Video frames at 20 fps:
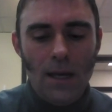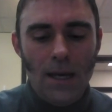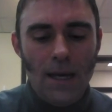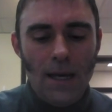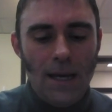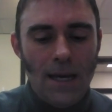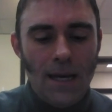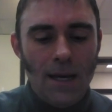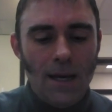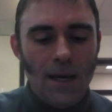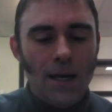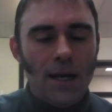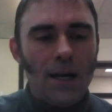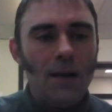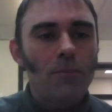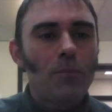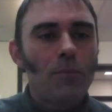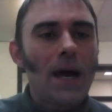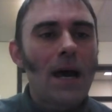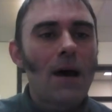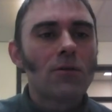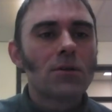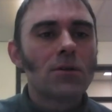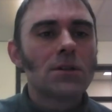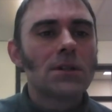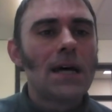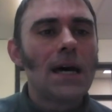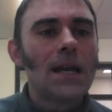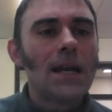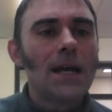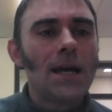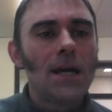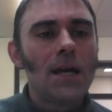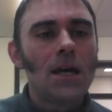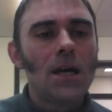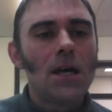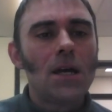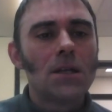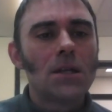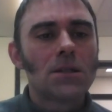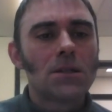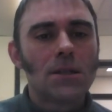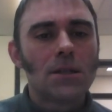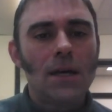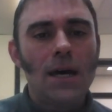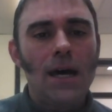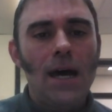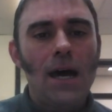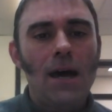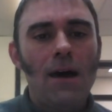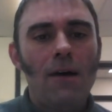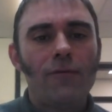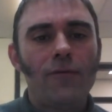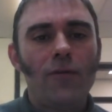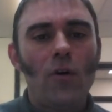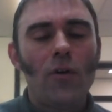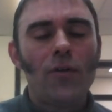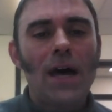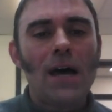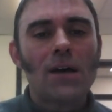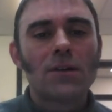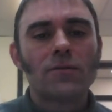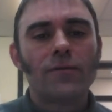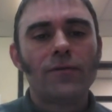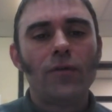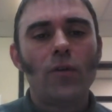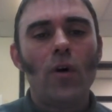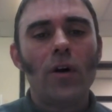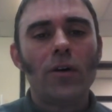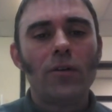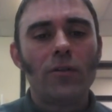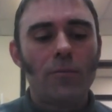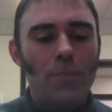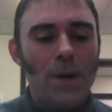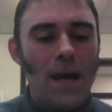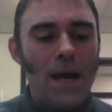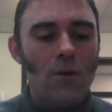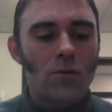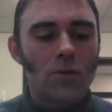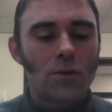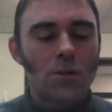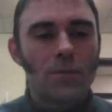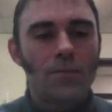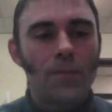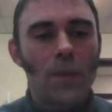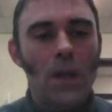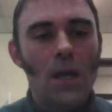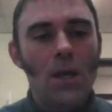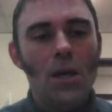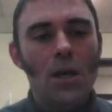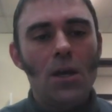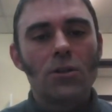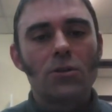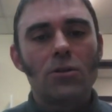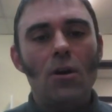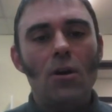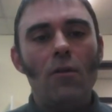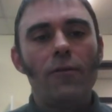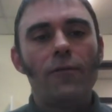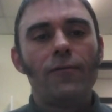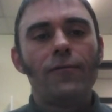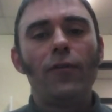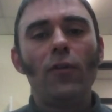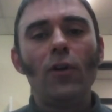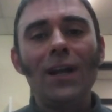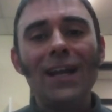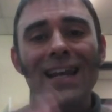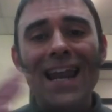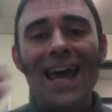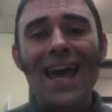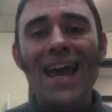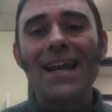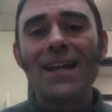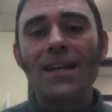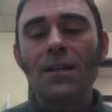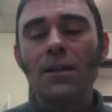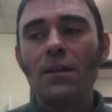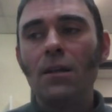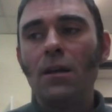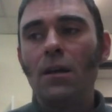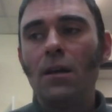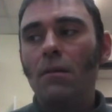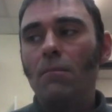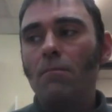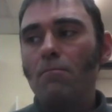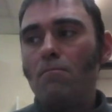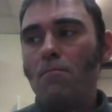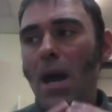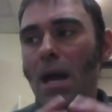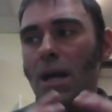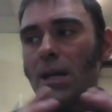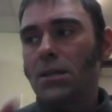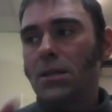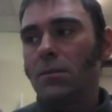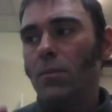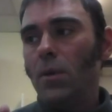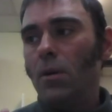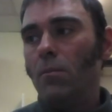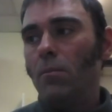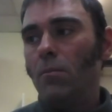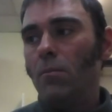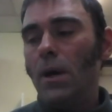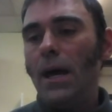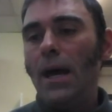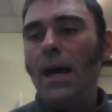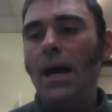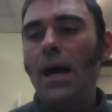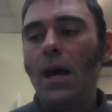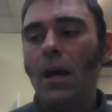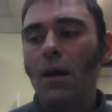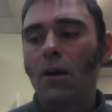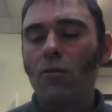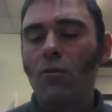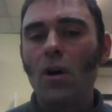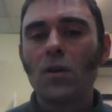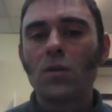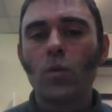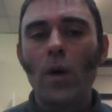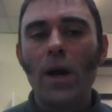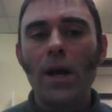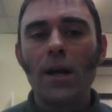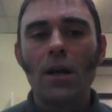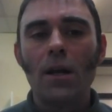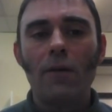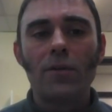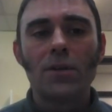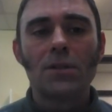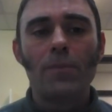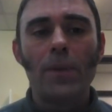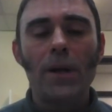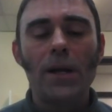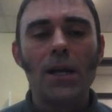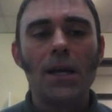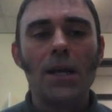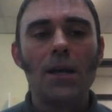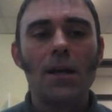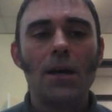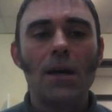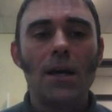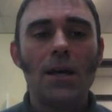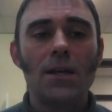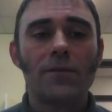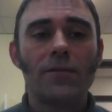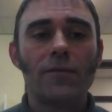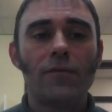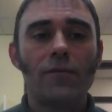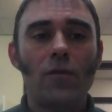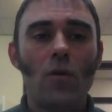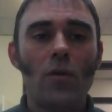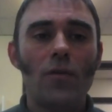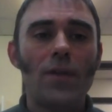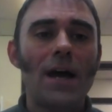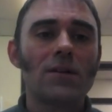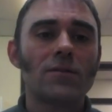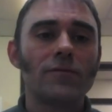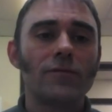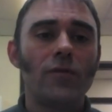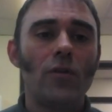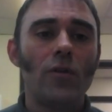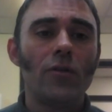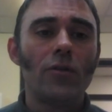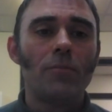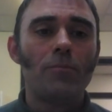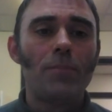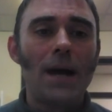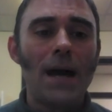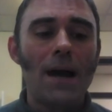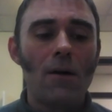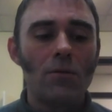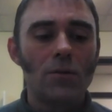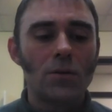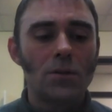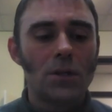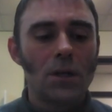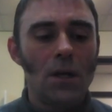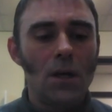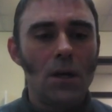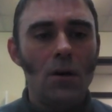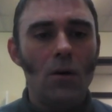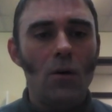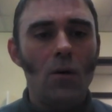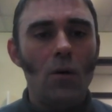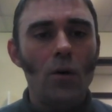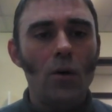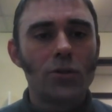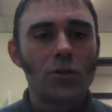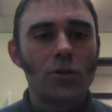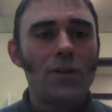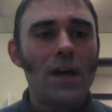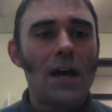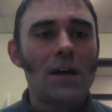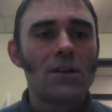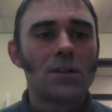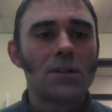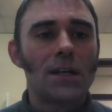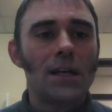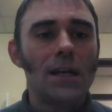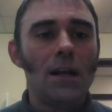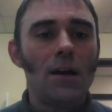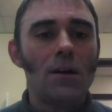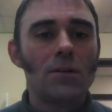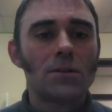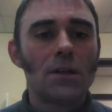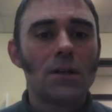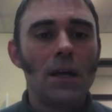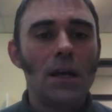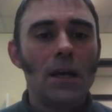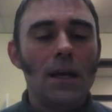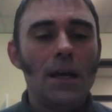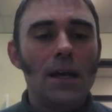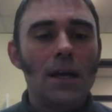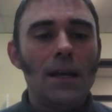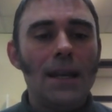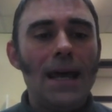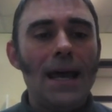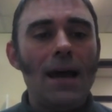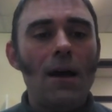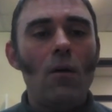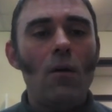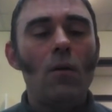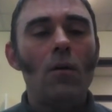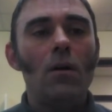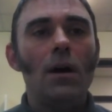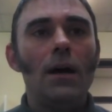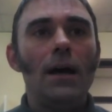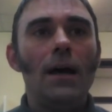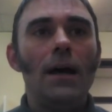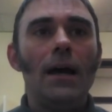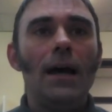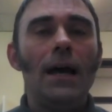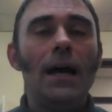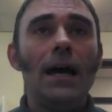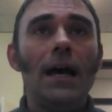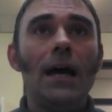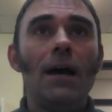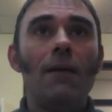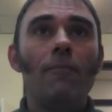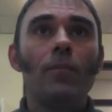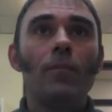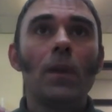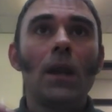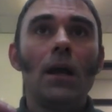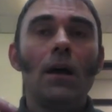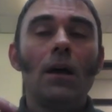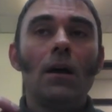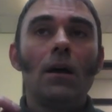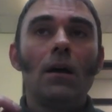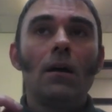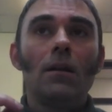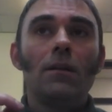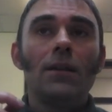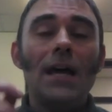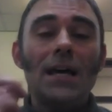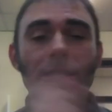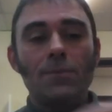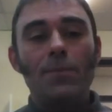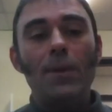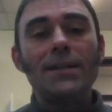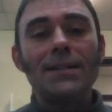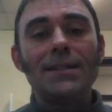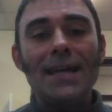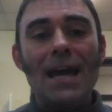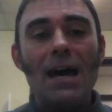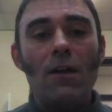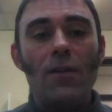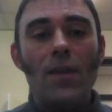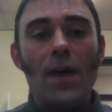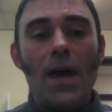uh, and in pounds that is uh, 4,400 pounds. So fully laden, maximum uh, gross weight of a splitty is 4,400 pounds or 2,000 kilos. Now. Um, that splitty out